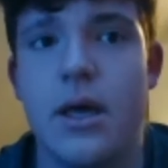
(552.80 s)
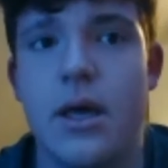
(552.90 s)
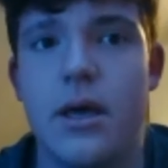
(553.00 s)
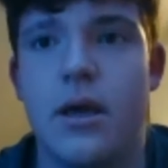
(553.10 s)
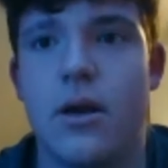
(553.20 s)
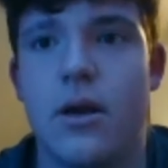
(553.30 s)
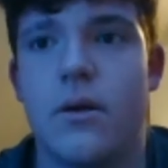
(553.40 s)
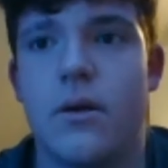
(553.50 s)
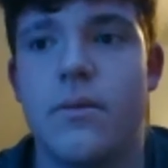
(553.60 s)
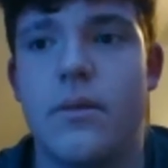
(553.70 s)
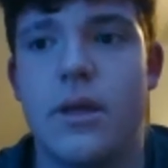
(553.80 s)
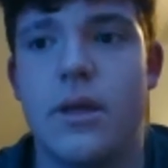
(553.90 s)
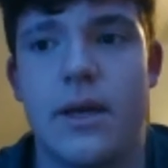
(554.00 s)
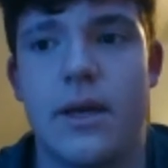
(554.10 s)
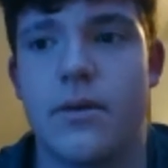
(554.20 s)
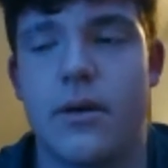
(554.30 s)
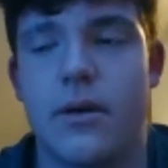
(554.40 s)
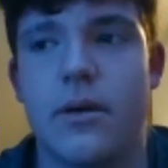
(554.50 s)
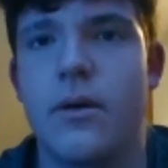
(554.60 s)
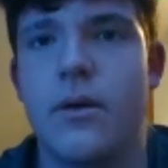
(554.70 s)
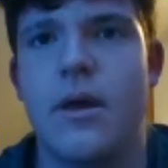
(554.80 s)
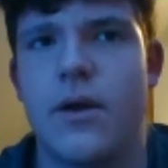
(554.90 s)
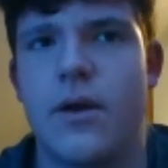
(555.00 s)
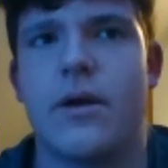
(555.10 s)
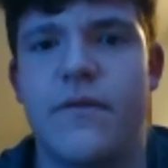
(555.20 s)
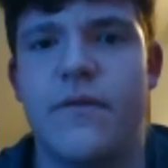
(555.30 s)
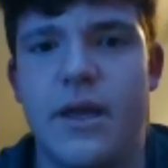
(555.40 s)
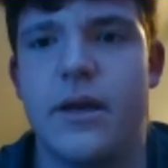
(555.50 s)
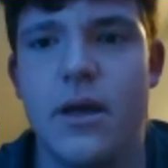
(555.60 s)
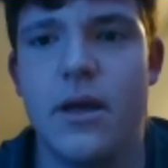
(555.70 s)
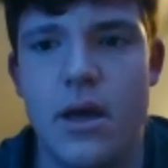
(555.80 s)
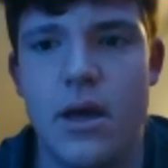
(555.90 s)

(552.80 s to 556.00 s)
And they were undefeated.